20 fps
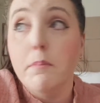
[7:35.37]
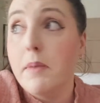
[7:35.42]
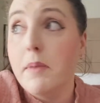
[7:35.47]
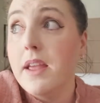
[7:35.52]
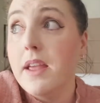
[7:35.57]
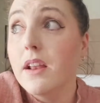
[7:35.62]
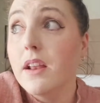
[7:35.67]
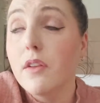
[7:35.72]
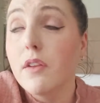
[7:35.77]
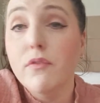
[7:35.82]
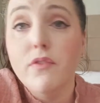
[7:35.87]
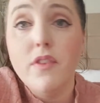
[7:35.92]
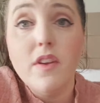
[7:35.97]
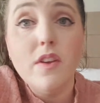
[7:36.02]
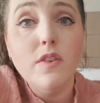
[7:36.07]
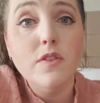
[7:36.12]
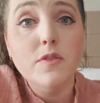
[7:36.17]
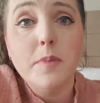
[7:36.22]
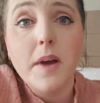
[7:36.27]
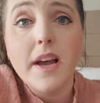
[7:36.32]
being
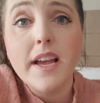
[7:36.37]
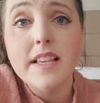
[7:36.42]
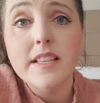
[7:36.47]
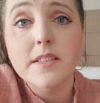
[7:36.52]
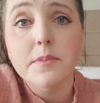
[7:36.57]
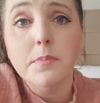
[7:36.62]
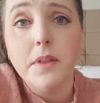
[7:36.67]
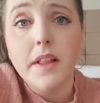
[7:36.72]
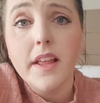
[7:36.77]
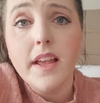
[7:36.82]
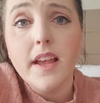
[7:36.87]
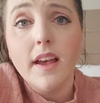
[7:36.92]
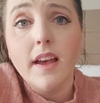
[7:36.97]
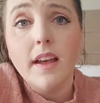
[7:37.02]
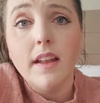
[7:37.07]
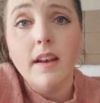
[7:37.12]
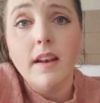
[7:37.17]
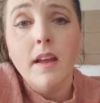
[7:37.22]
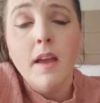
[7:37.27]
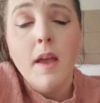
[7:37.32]
confused by his
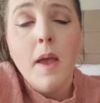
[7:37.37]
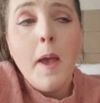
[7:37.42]
plan,